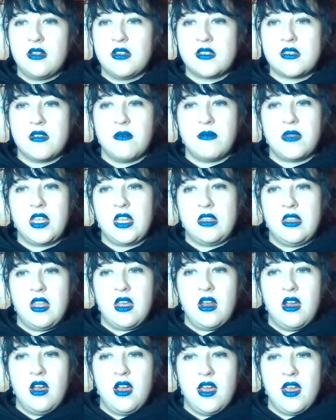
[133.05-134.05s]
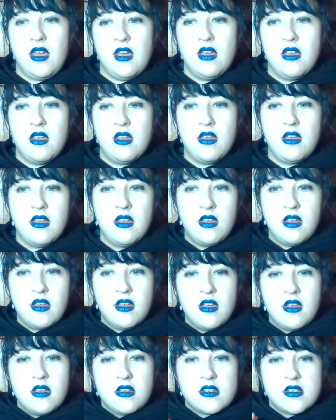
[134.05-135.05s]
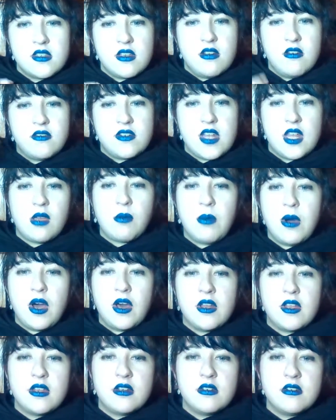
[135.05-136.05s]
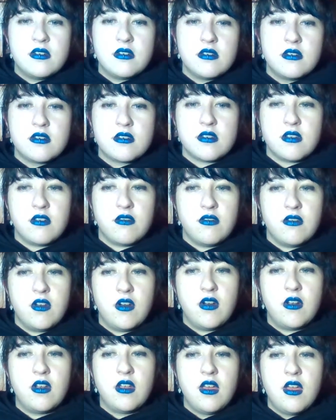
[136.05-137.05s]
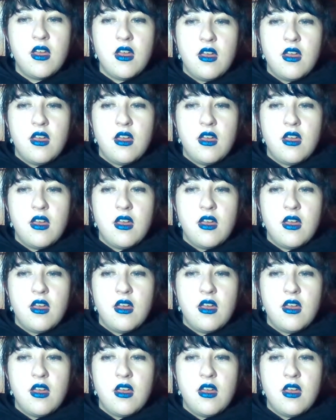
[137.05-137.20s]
It's something that I sort of take part in, sort of not.